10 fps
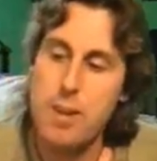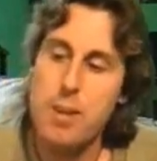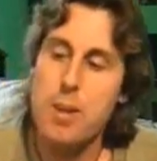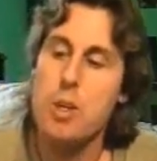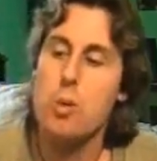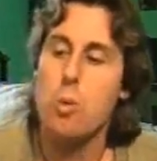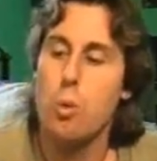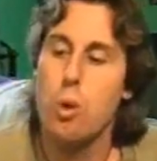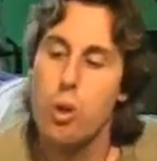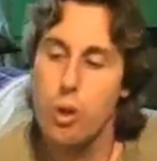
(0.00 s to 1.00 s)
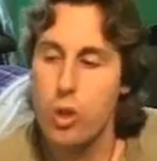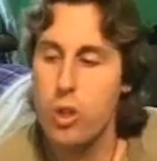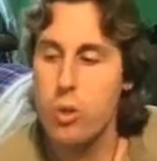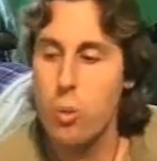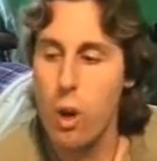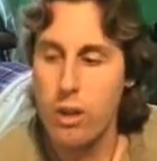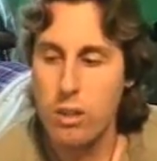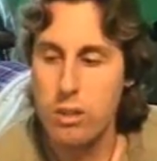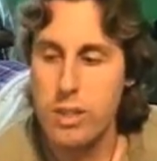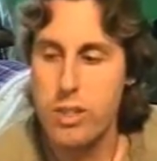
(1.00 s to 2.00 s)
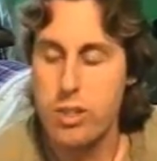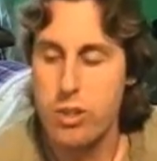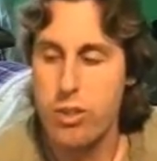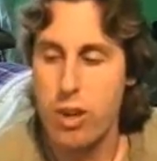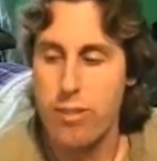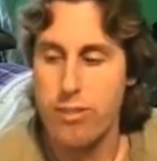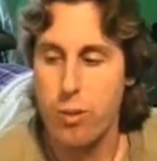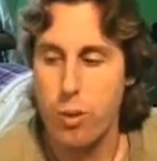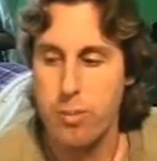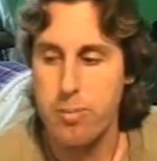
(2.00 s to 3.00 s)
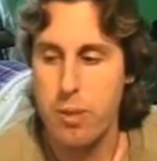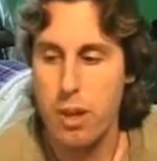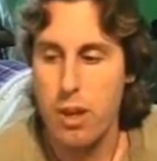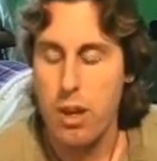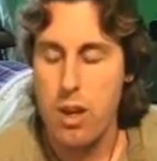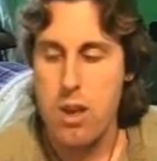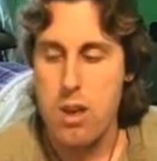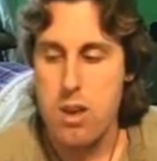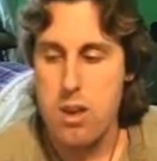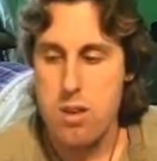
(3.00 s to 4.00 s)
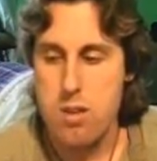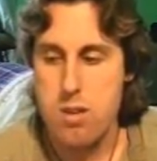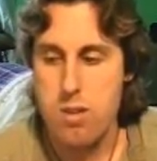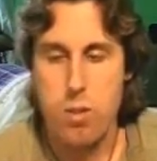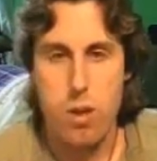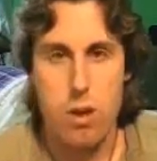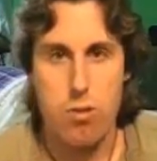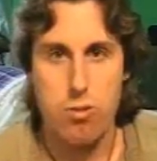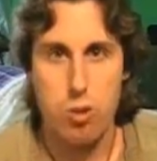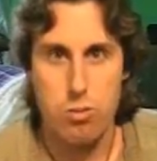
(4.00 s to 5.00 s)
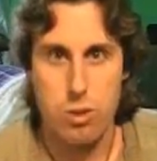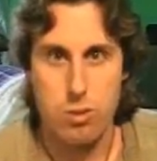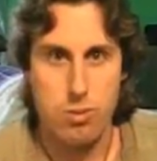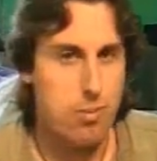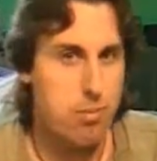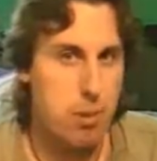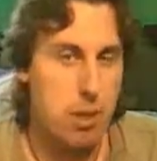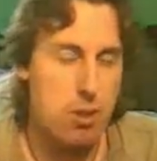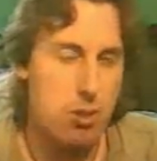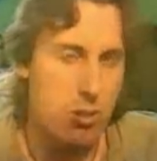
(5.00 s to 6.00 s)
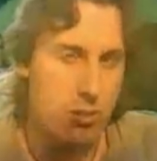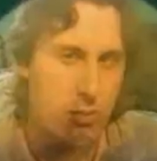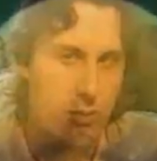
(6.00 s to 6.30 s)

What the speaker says: then you want to create your thought form in the full moon, because